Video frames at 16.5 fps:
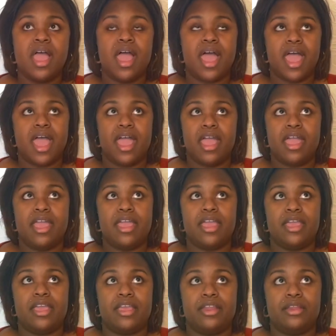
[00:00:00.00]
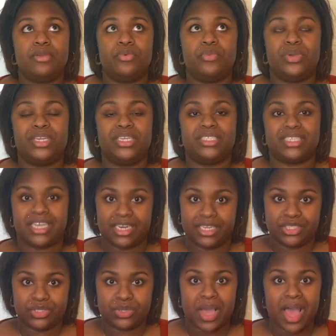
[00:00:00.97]
and we decided
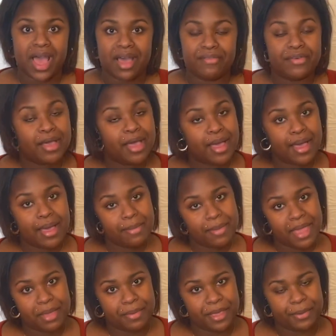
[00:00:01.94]
to have a baby.